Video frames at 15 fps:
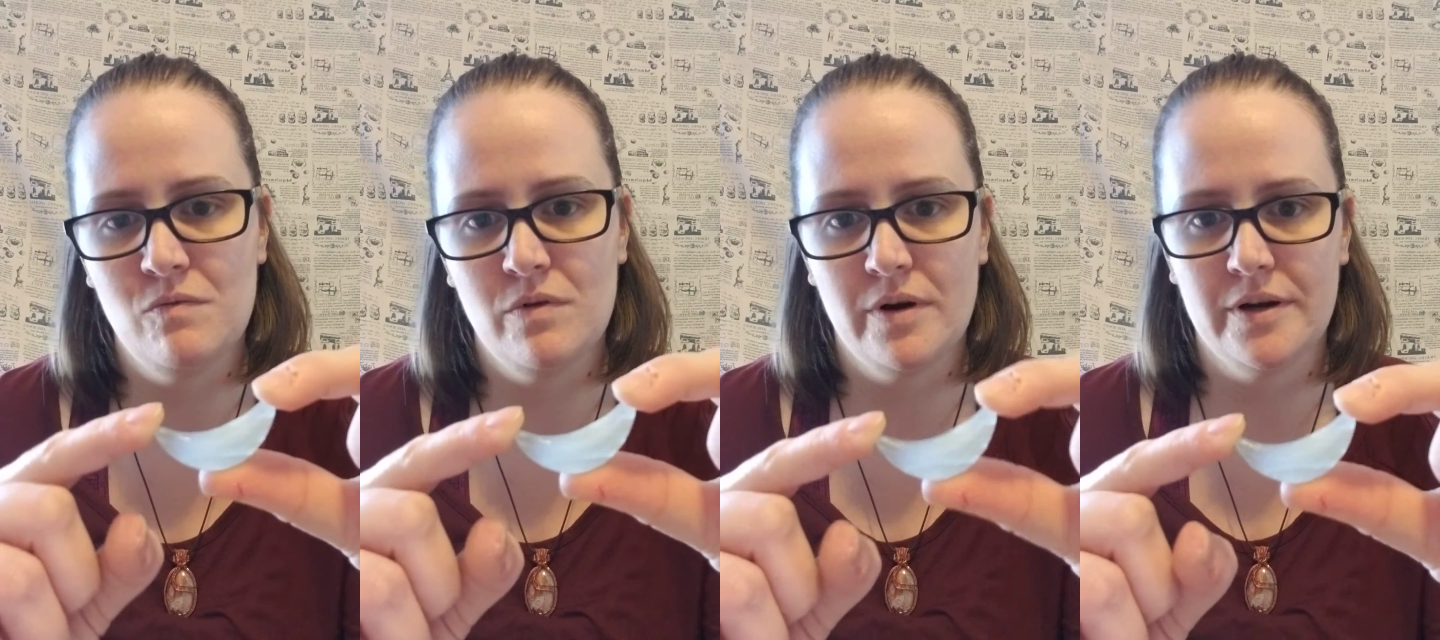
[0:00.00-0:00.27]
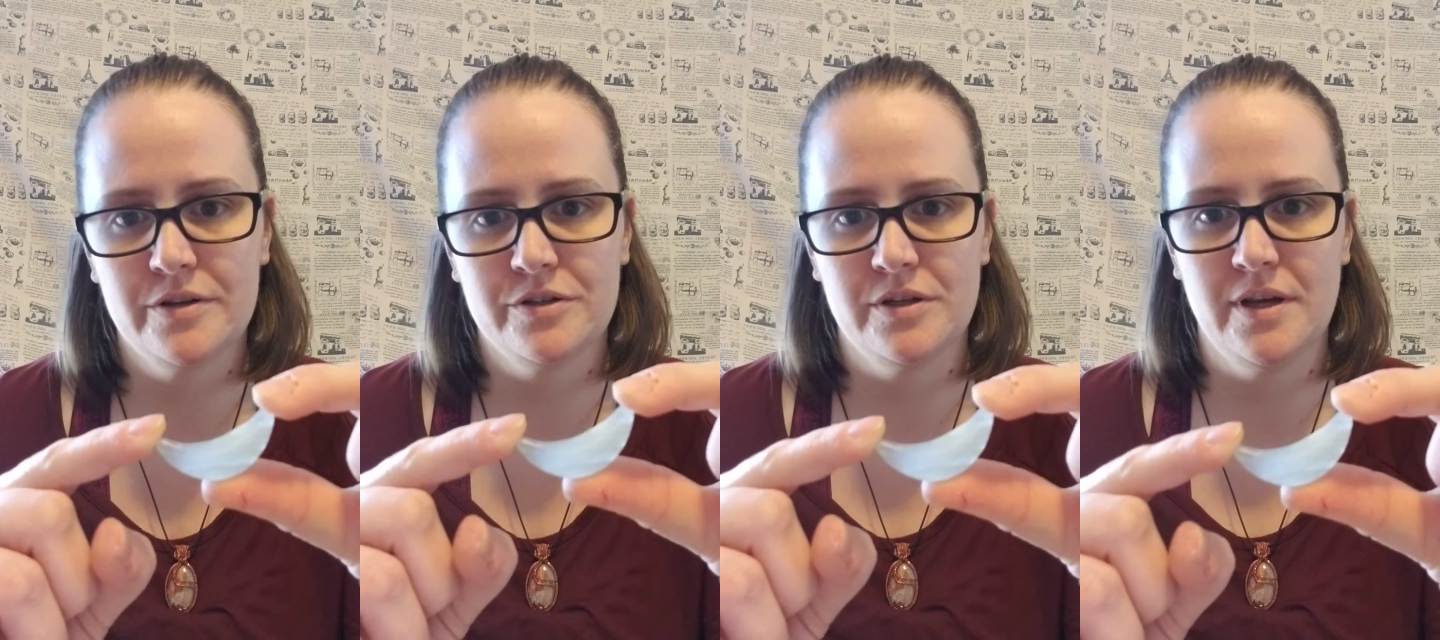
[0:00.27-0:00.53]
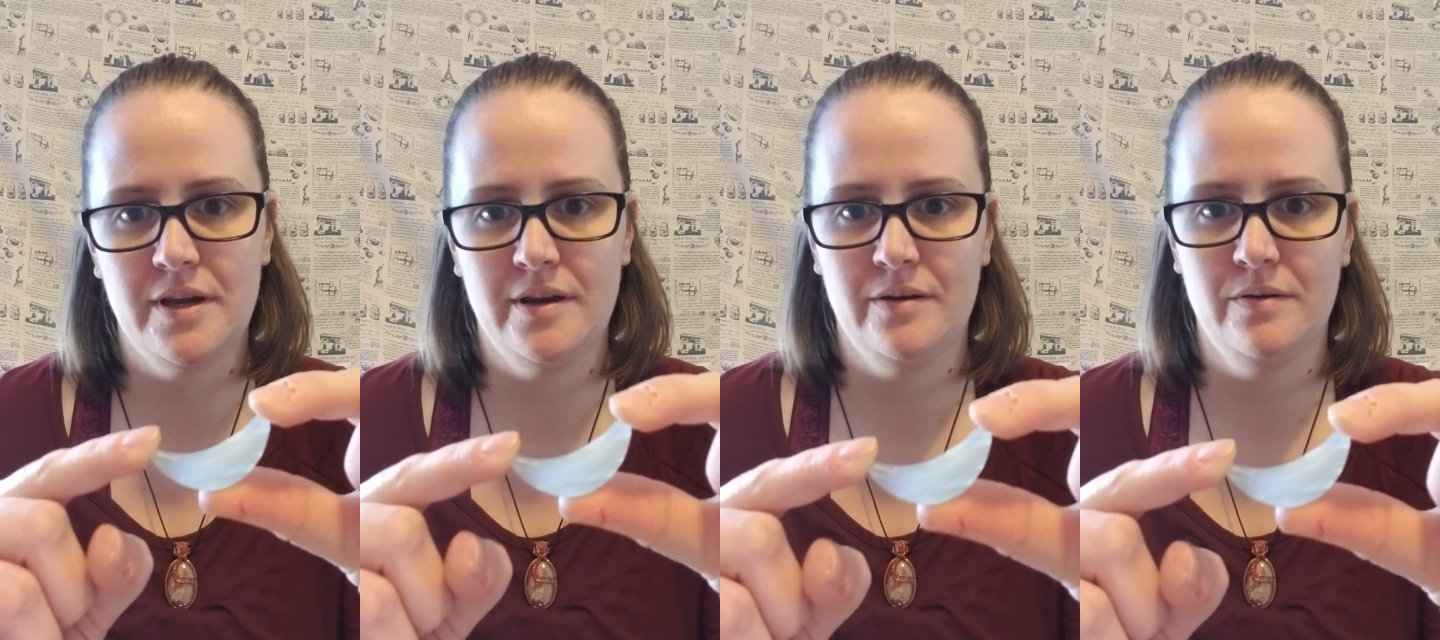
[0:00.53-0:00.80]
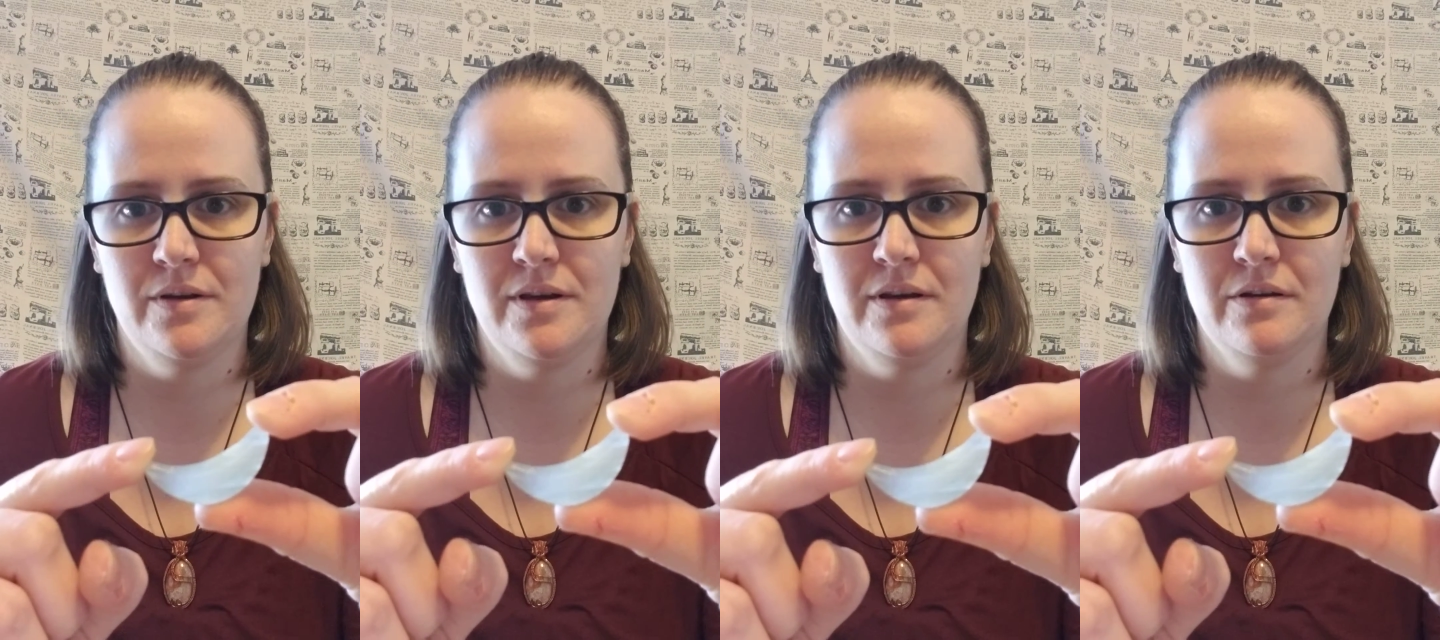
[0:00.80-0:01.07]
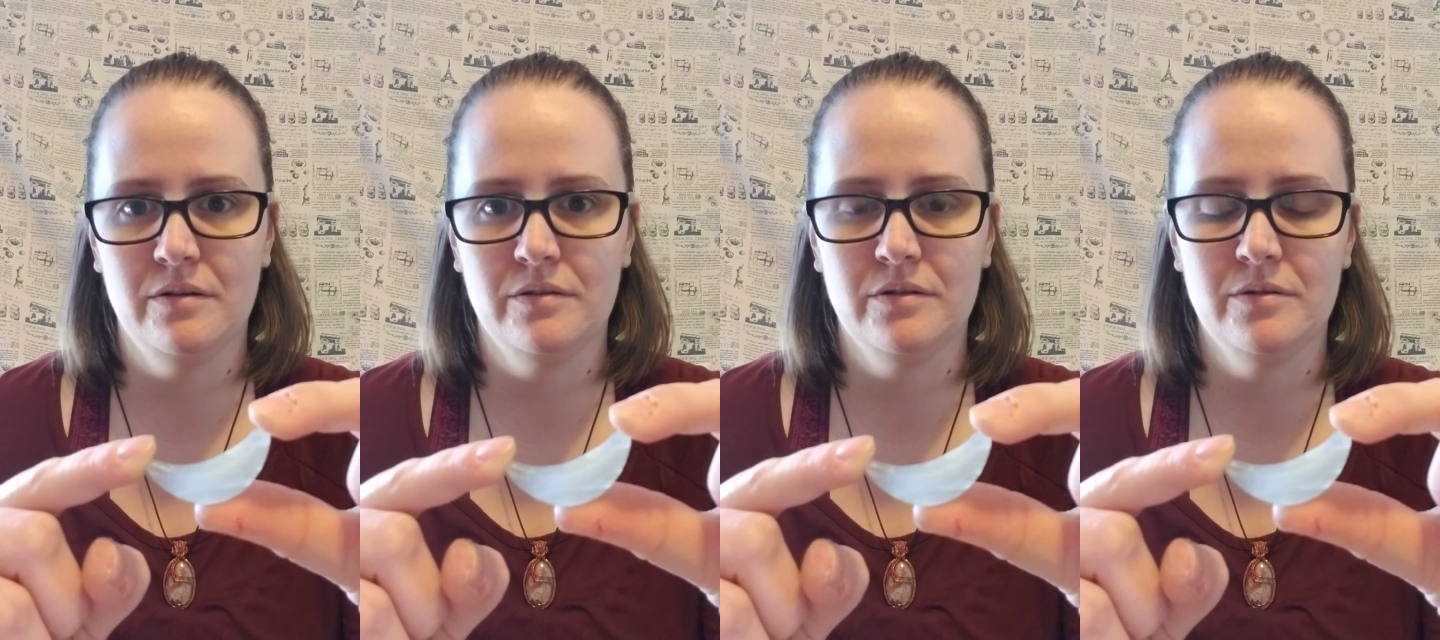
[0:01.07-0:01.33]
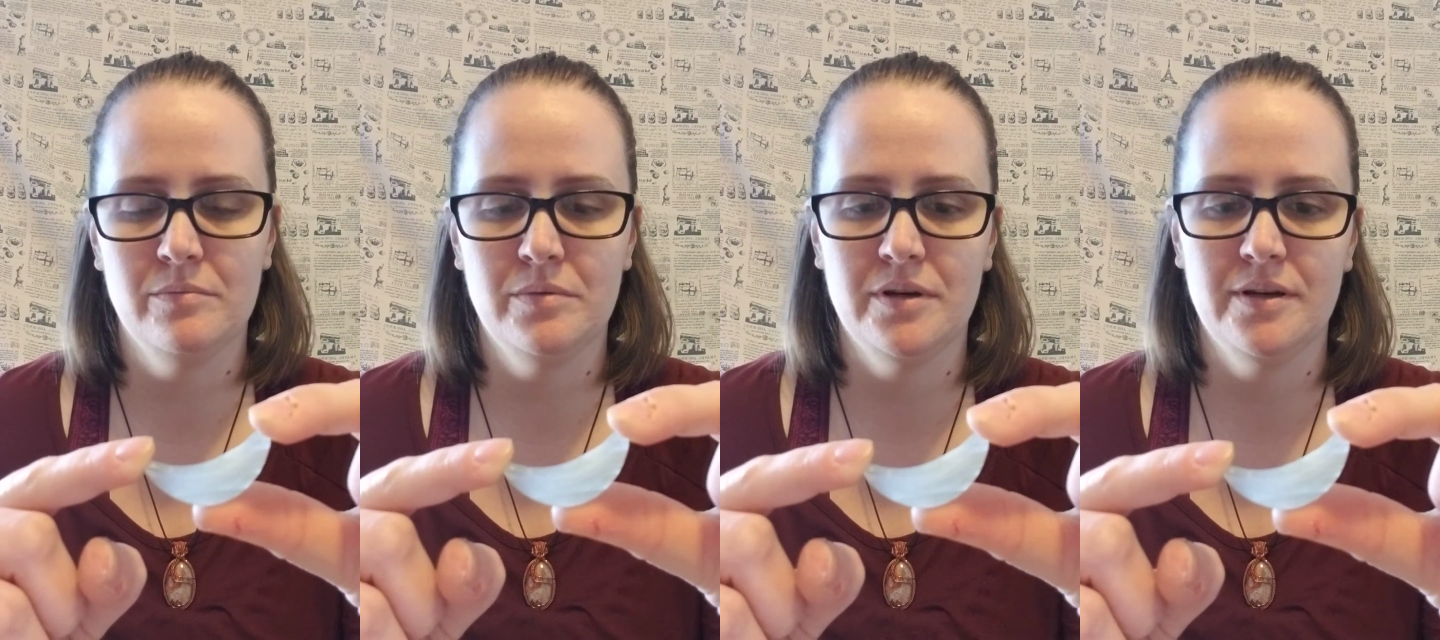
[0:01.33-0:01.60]
washing out here a
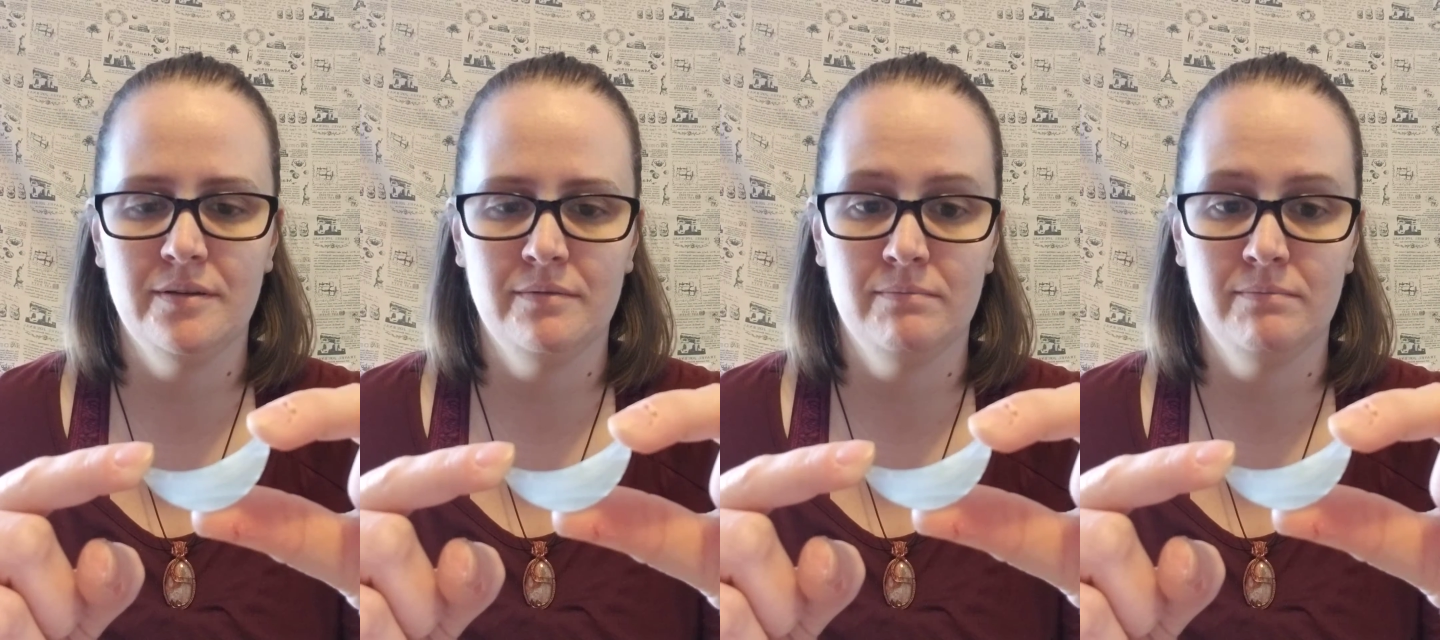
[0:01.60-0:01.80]
little bit.